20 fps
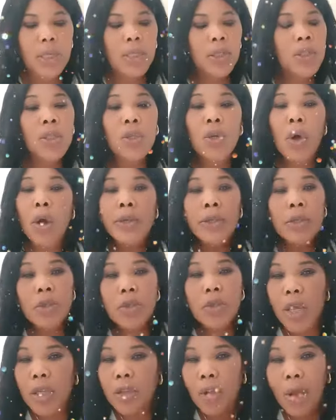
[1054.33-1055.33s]
She no
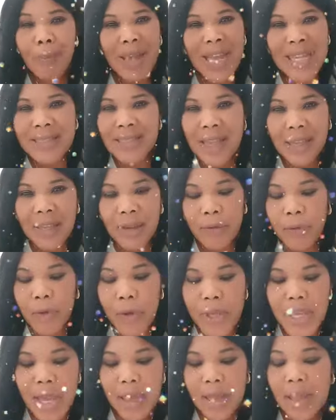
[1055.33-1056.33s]
insult Obaseki for
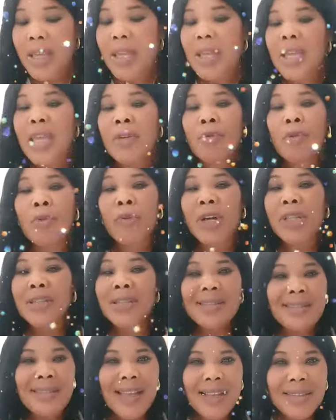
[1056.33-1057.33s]
yet. Even for the
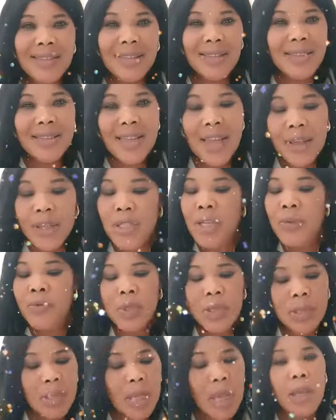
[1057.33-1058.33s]
starting set, she
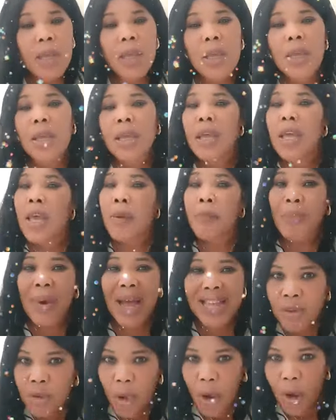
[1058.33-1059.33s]
even say, eh,
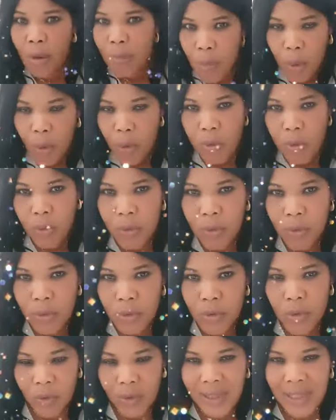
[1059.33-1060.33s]
pardon mo.
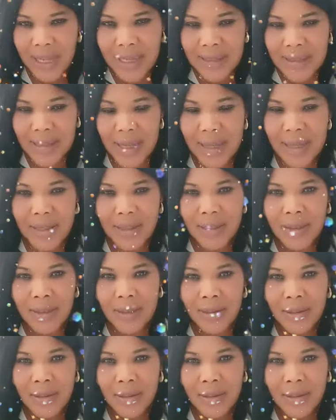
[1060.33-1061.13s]
You understand?